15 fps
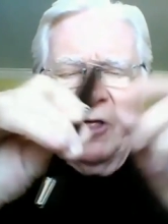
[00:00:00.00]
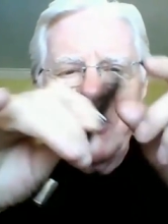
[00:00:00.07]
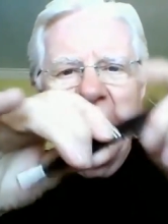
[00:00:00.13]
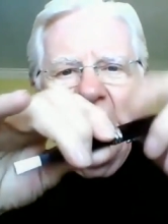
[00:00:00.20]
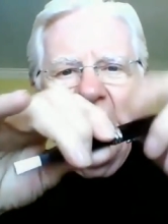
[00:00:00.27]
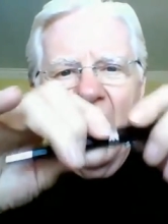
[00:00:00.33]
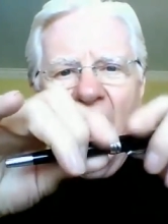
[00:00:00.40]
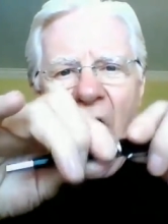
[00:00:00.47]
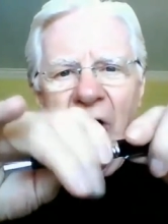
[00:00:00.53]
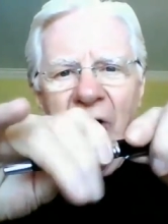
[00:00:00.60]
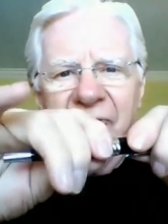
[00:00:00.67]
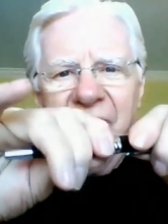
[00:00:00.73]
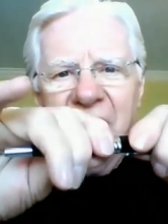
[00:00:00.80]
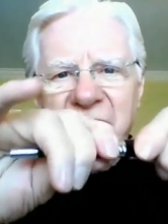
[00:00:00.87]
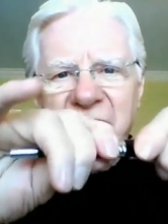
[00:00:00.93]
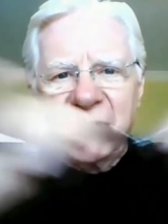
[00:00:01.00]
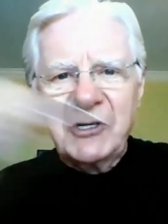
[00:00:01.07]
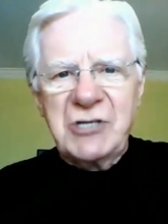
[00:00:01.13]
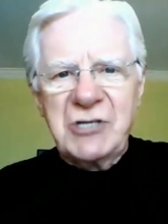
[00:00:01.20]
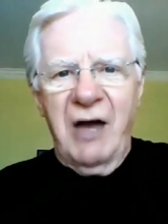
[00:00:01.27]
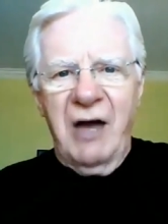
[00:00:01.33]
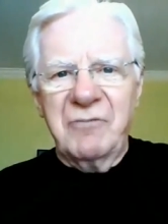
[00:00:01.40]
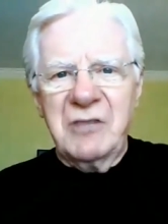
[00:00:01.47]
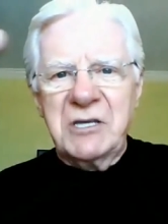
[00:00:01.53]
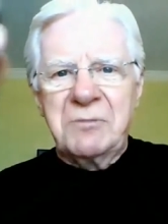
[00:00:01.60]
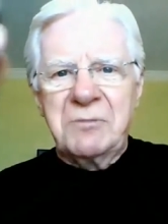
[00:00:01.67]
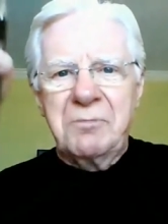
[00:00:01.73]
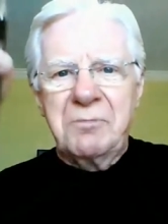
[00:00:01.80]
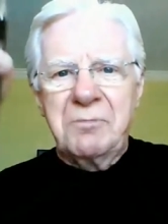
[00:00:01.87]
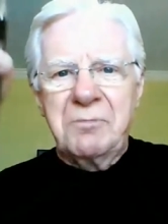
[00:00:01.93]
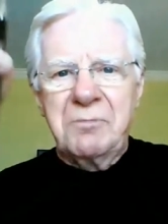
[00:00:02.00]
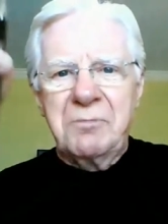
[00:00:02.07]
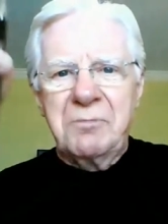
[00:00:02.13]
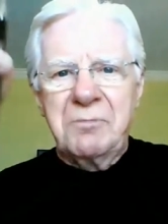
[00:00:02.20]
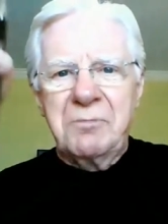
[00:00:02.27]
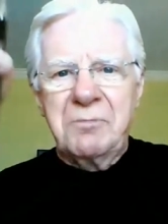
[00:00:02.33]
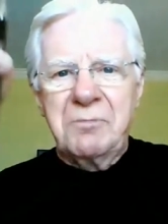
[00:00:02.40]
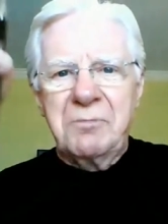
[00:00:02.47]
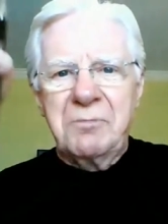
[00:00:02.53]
you all the features of this pen. I think it's a